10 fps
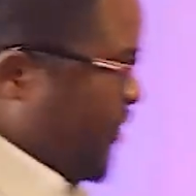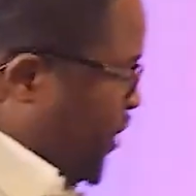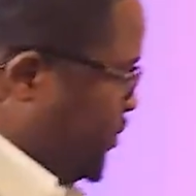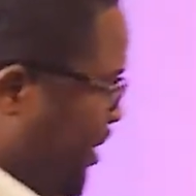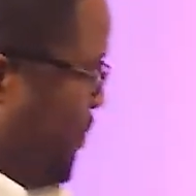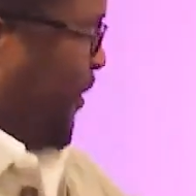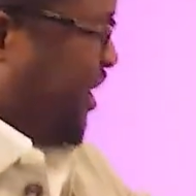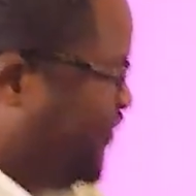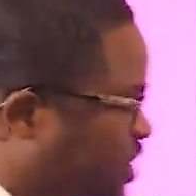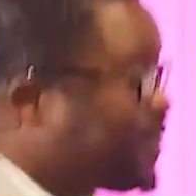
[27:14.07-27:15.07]
this, this
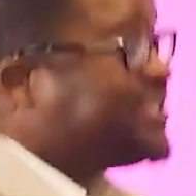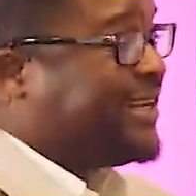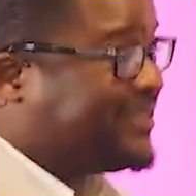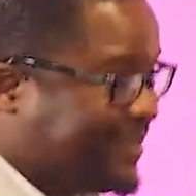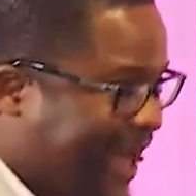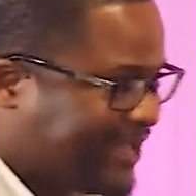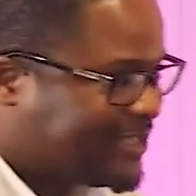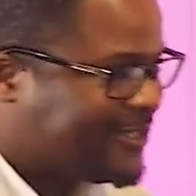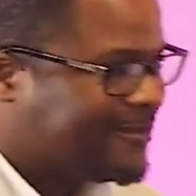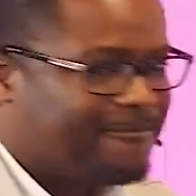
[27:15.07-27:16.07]
person perceives this person as
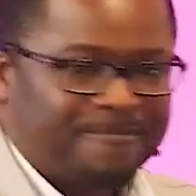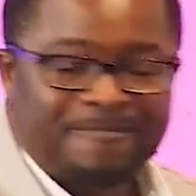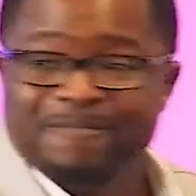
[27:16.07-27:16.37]
that.